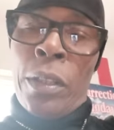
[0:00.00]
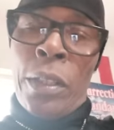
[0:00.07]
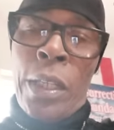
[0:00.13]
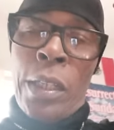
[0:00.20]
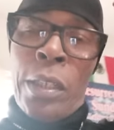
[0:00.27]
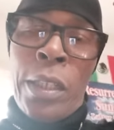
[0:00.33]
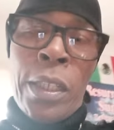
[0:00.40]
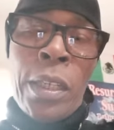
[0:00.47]

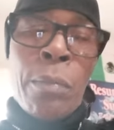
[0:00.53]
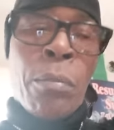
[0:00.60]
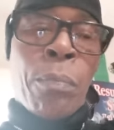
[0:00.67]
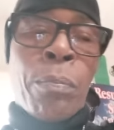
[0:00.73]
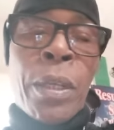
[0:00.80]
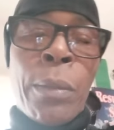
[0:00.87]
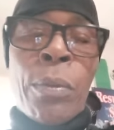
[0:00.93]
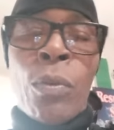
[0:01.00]
they did
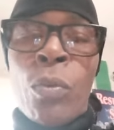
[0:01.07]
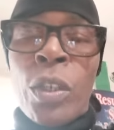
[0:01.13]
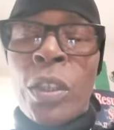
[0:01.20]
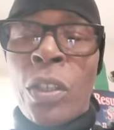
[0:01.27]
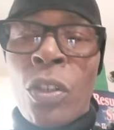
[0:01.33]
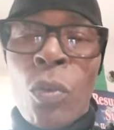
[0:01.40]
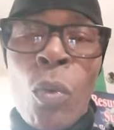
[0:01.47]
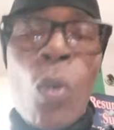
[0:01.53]
people with
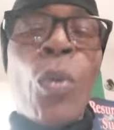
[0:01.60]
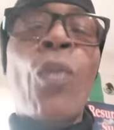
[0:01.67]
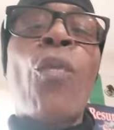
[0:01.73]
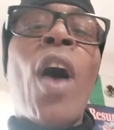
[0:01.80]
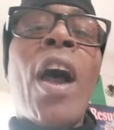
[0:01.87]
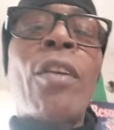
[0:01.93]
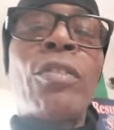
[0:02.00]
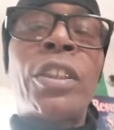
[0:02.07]
the
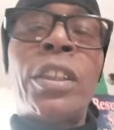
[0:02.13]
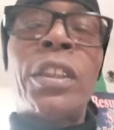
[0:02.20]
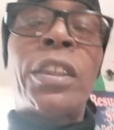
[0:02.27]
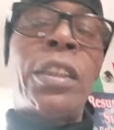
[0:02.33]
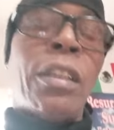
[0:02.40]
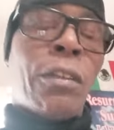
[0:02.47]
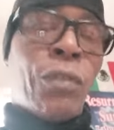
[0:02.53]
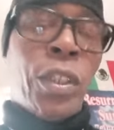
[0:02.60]
coronavirus and
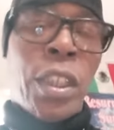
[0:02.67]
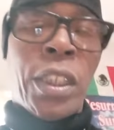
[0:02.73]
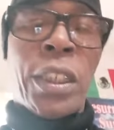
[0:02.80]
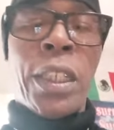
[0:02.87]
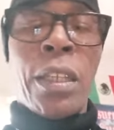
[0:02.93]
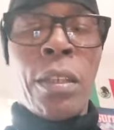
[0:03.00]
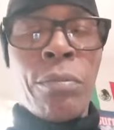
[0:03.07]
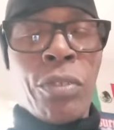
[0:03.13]
stuff. You
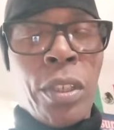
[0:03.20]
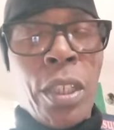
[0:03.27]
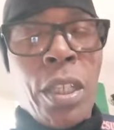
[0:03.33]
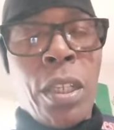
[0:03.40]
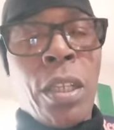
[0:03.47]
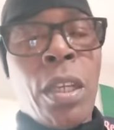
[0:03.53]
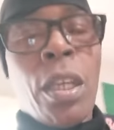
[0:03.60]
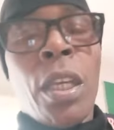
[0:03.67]
understand what I'm
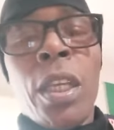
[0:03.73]
saying?